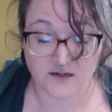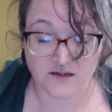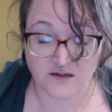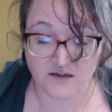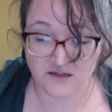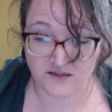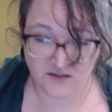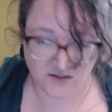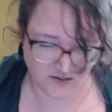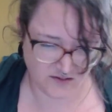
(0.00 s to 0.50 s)

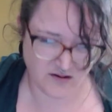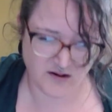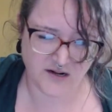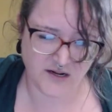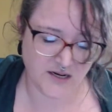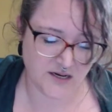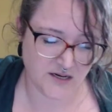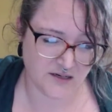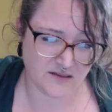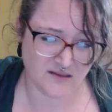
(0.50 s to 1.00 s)

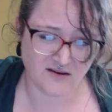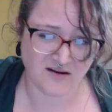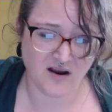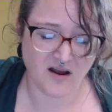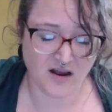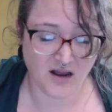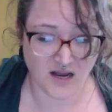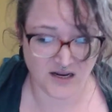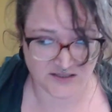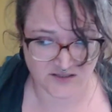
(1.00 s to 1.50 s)
integrating their
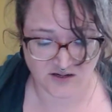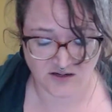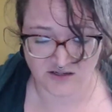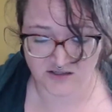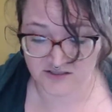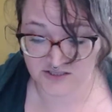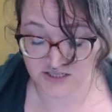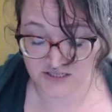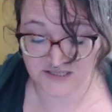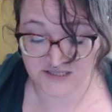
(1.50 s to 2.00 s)

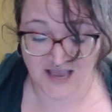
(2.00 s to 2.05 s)
unconscious